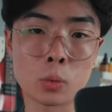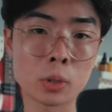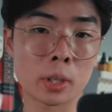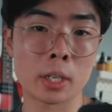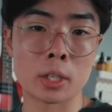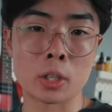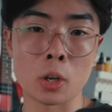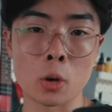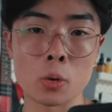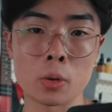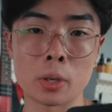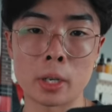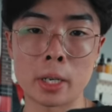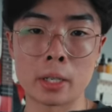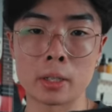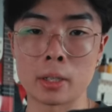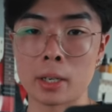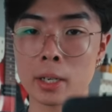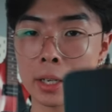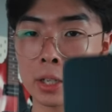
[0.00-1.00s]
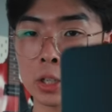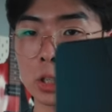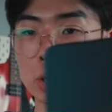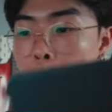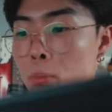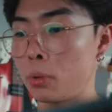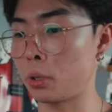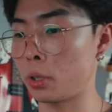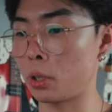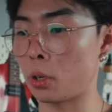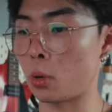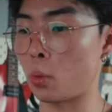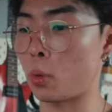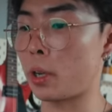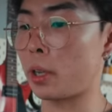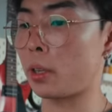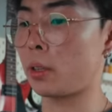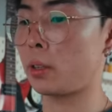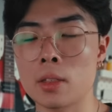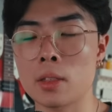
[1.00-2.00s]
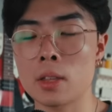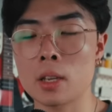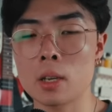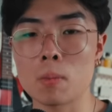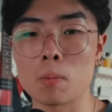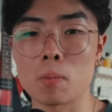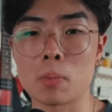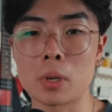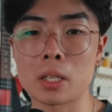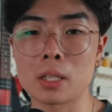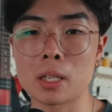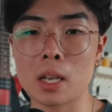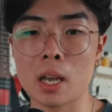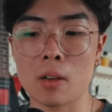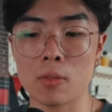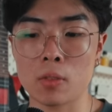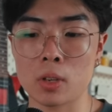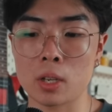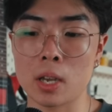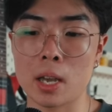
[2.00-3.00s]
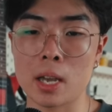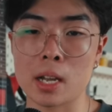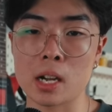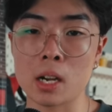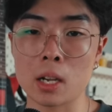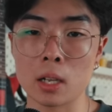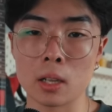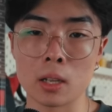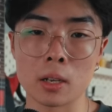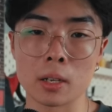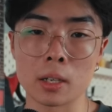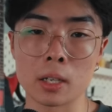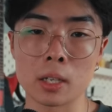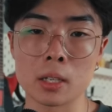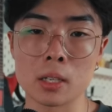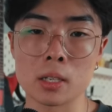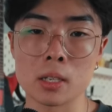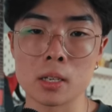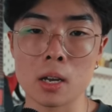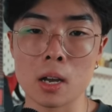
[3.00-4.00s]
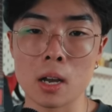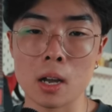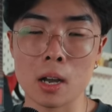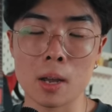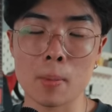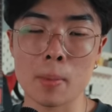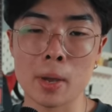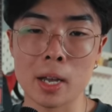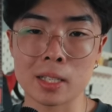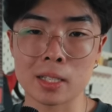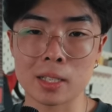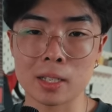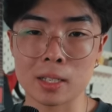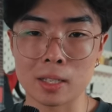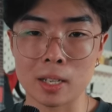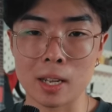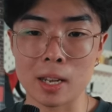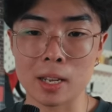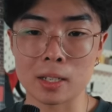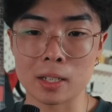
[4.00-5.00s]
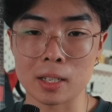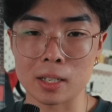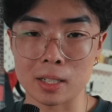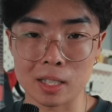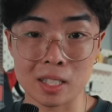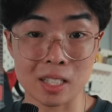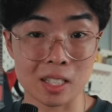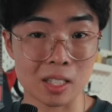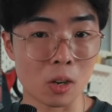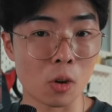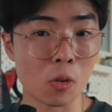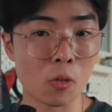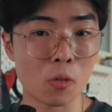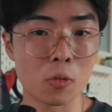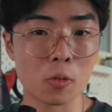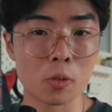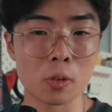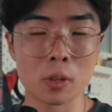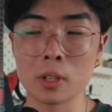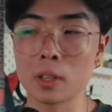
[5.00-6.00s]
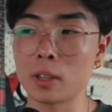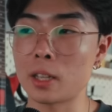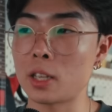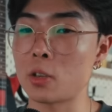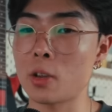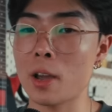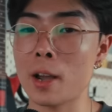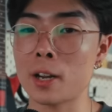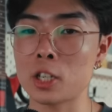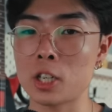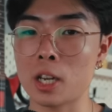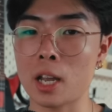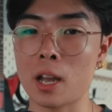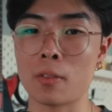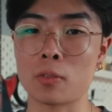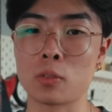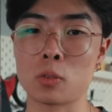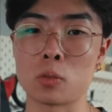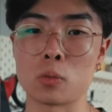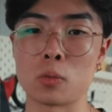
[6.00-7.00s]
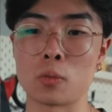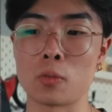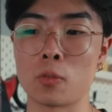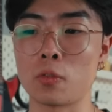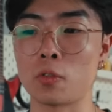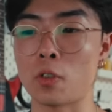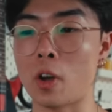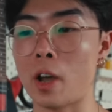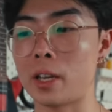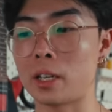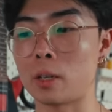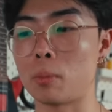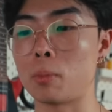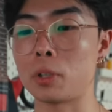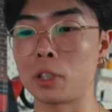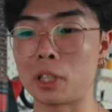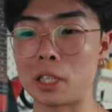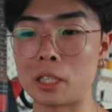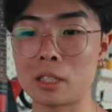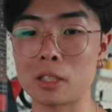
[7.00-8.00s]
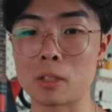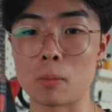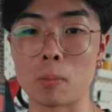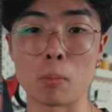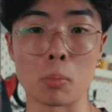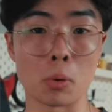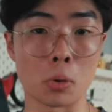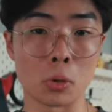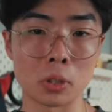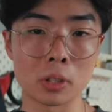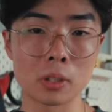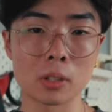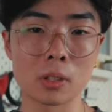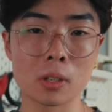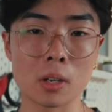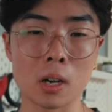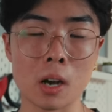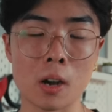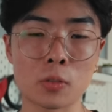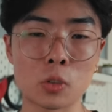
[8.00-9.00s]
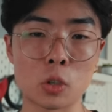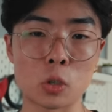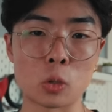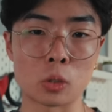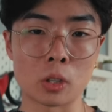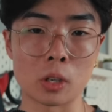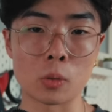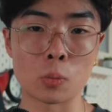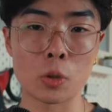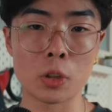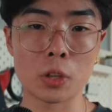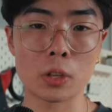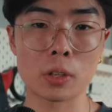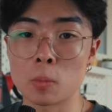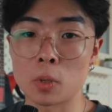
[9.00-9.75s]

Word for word: when I don't need it, I can just put it away. I think it beats having a clunky iPad stand itself that you actually have to find a place to put it after you're done with it.